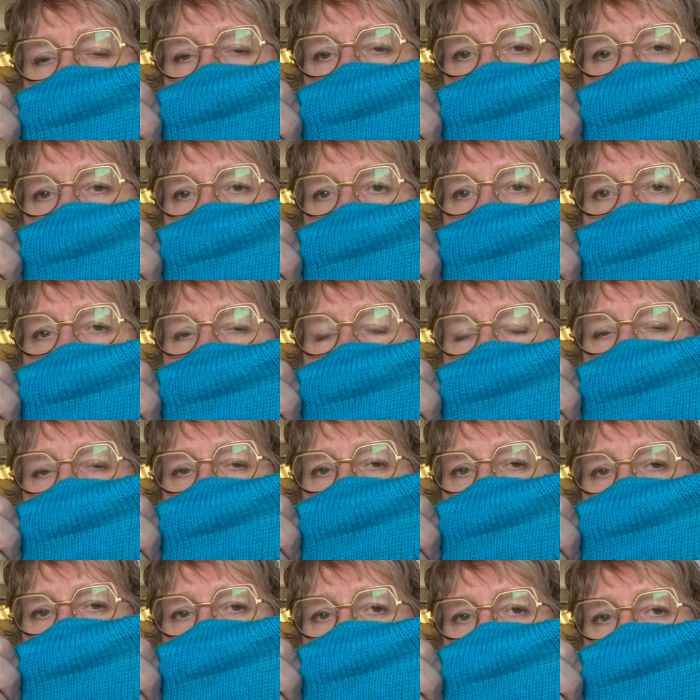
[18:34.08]
the needle
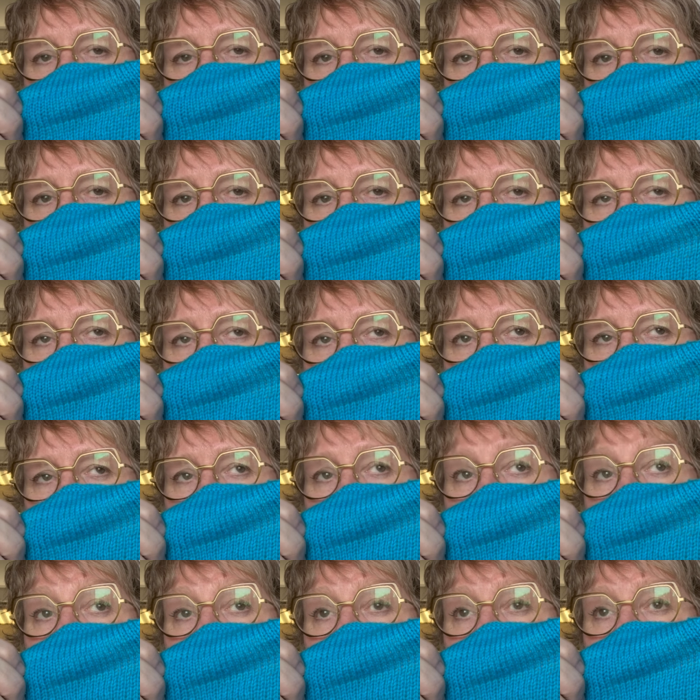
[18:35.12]
size
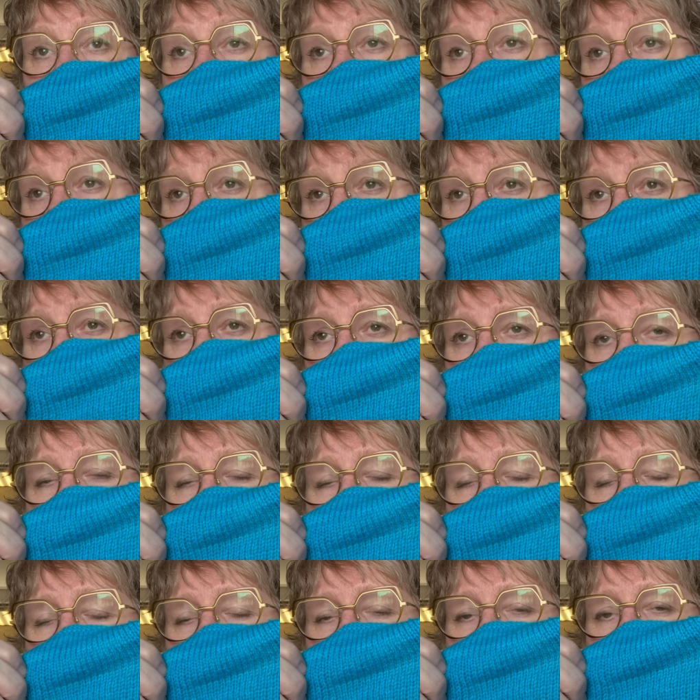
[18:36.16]
before
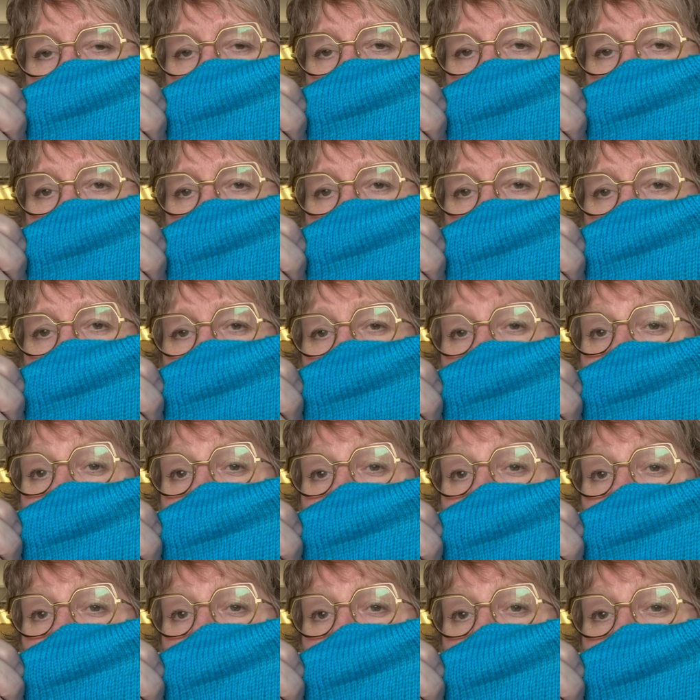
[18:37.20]

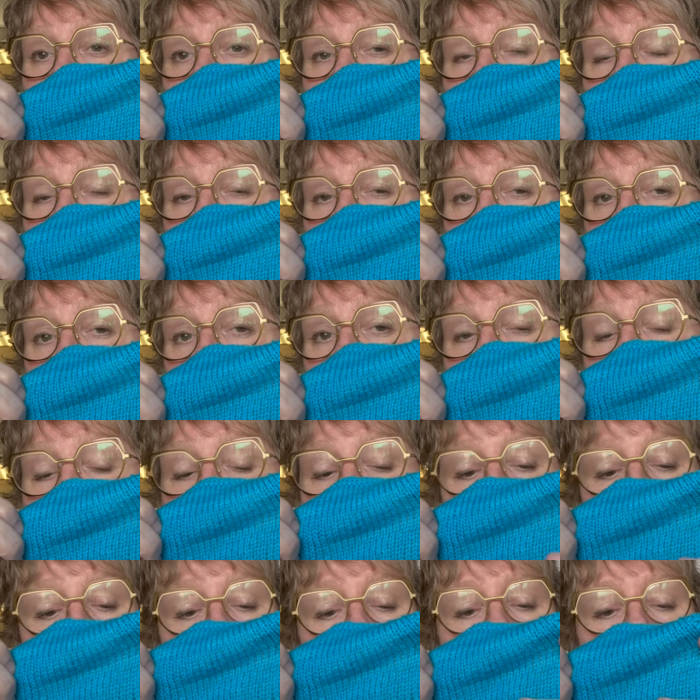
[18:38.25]
the dot.
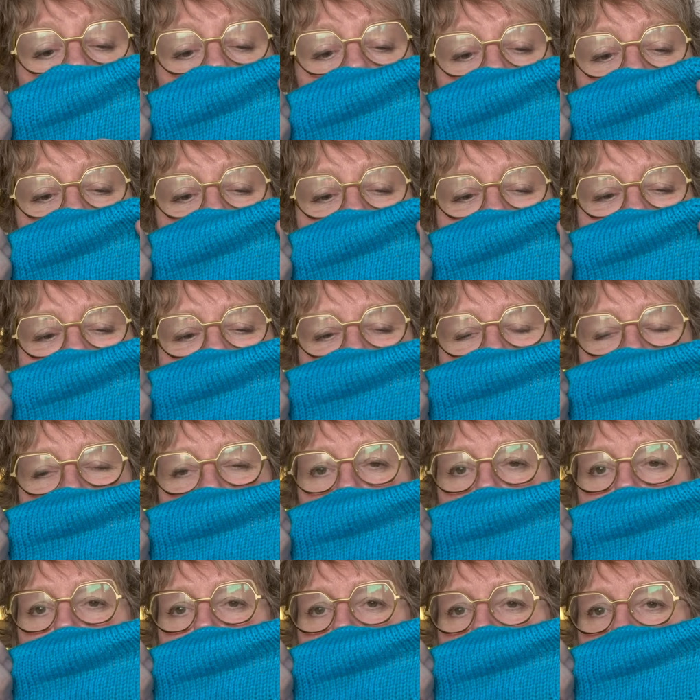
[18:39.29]
The
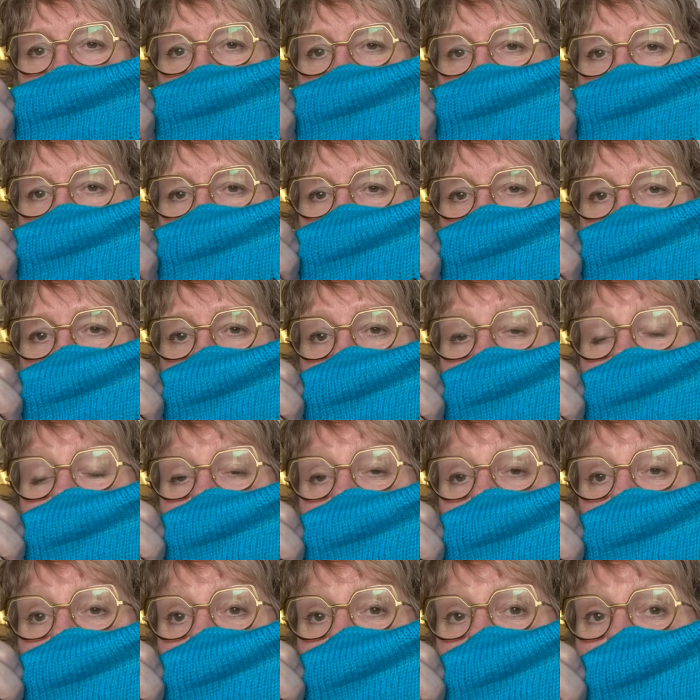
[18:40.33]
top holes are for the
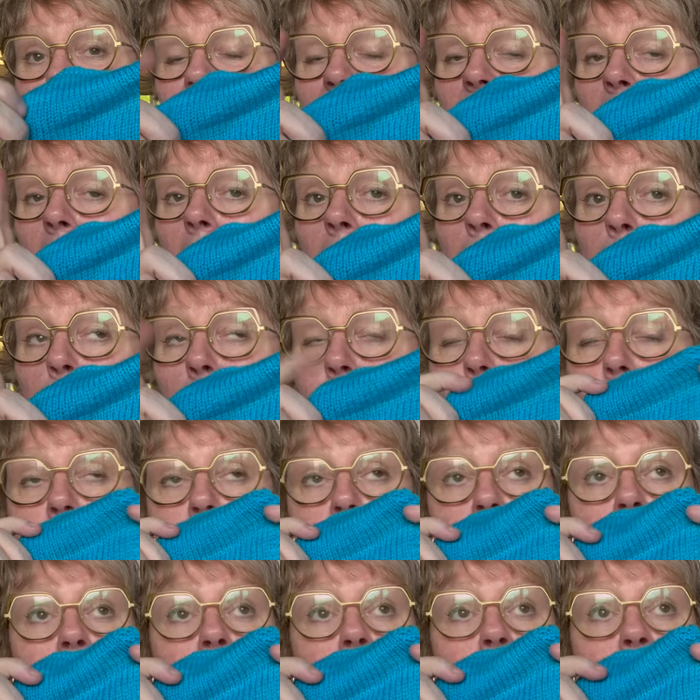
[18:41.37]
needle size above
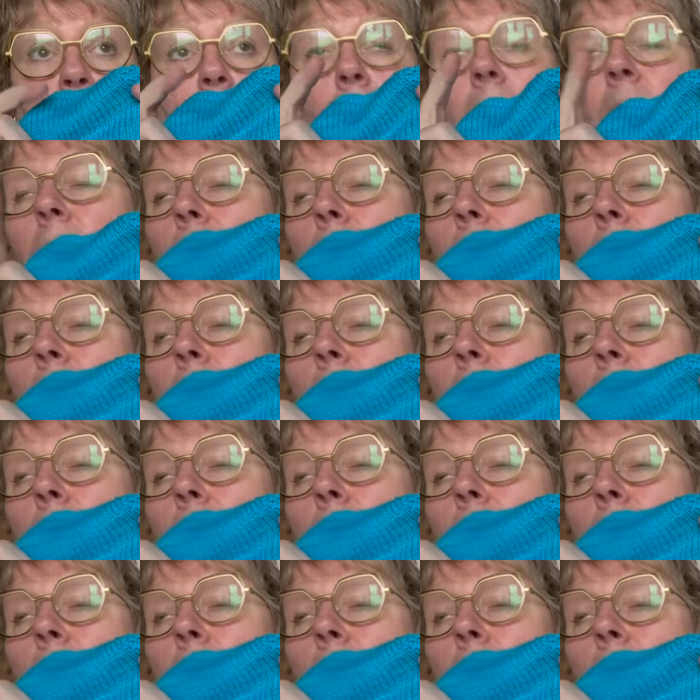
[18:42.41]
or